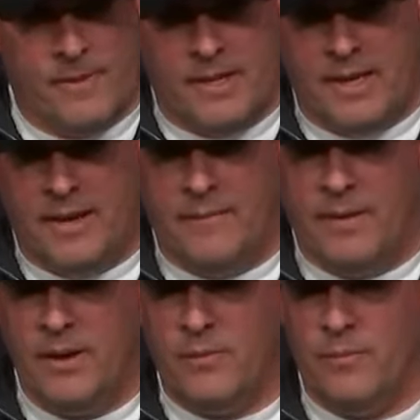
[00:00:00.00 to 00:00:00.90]
Yeah,
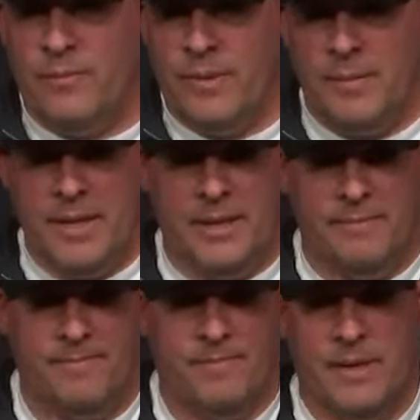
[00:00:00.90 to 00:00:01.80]
I
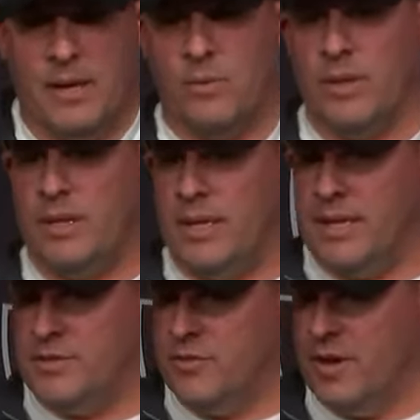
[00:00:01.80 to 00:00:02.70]
don't really think
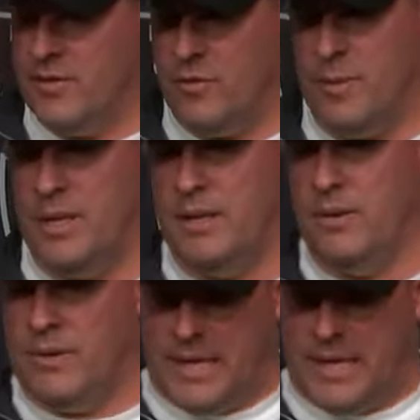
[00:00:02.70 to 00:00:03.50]
it's fair for me to do